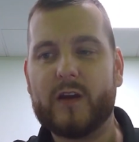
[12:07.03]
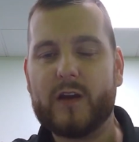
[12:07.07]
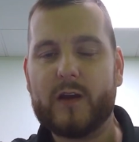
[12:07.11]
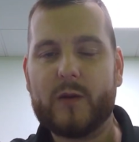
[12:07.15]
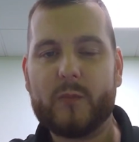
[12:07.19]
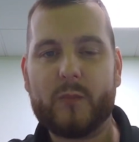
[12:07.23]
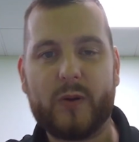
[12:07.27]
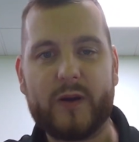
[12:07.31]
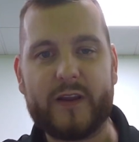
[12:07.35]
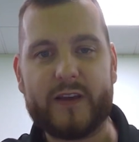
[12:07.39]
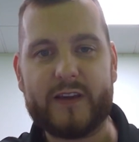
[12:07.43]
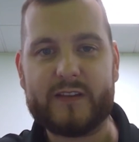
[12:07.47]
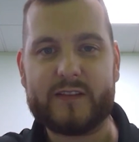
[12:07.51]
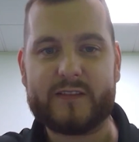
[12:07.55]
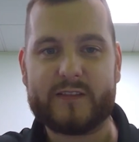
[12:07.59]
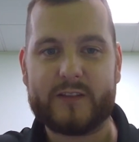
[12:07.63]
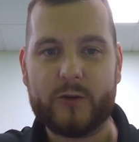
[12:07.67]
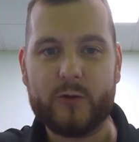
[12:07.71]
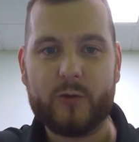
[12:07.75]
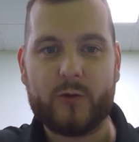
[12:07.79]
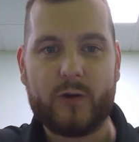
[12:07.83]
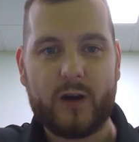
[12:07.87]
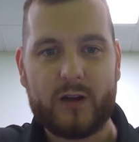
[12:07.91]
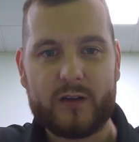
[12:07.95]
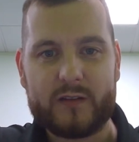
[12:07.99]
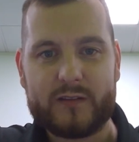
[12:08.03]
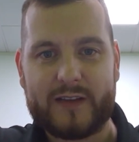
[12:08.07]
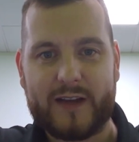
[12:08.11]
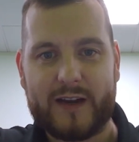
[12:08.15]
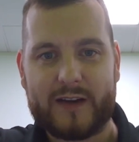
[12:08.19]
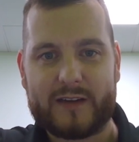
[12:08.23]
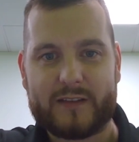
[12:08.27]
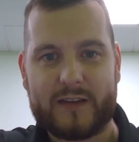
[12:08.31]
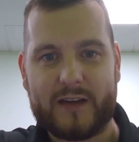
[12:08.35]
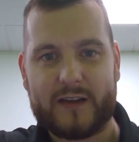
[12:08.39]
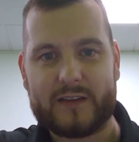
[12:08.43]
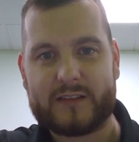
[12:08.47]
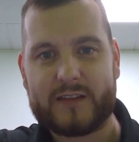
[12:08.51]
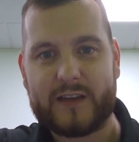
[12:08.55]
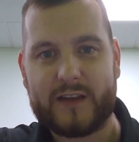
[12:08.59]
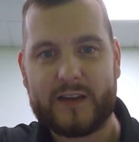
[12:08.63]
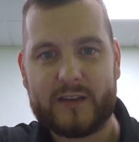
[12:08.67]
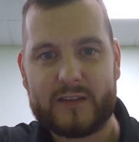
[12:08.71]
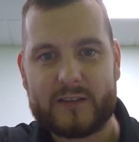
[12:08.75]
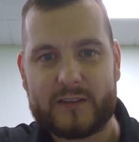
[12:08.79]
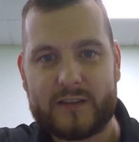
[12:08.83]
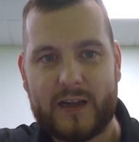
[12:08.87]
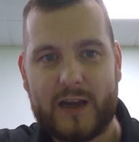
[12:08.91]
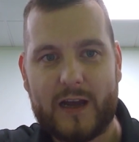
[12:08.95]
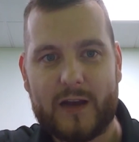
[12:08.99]
please do contact our sales
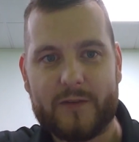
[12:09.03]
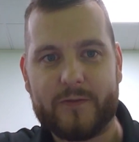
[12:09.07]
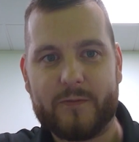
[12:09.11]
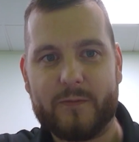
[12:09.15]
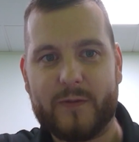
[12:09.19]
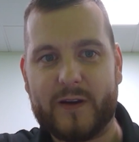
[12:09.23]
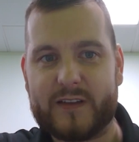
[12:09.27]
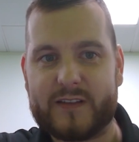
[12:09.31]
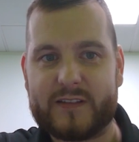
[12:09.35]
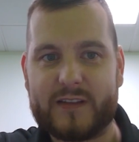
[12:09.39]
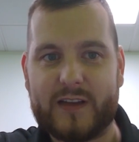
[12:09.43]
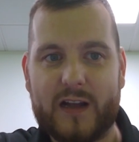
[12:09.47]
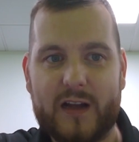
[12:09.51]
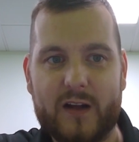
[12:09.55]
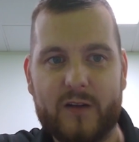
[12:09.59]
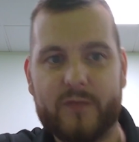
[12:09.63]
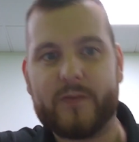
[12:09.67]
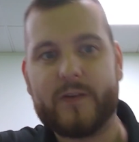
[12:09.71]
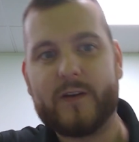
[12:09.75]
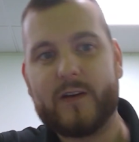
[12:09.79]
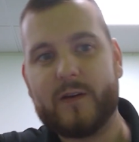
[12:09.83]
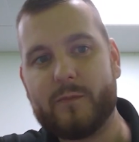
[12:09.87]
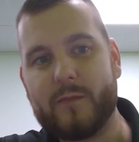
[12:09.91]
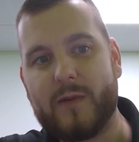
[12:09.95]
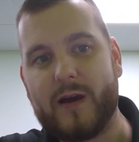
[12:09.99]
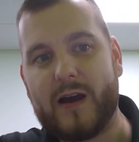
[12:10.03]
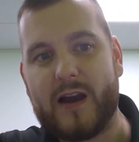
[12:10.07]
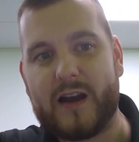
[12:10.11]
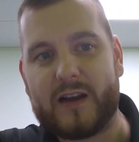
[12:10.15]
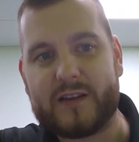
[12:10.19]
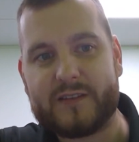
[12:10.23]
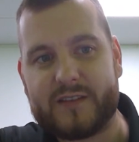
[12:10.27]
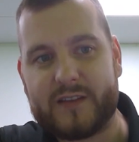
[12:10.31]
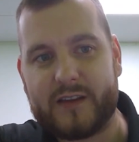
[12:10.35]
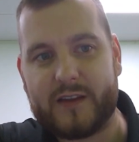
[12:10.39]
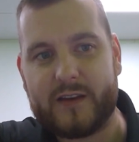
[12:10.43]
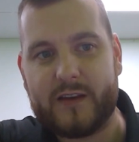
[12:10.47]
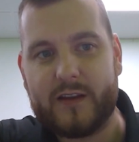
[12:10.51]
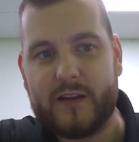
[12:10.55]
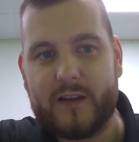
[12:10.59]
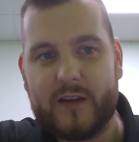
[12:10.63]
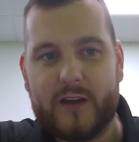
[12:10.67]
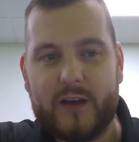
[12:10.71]
staff, myself, marketing,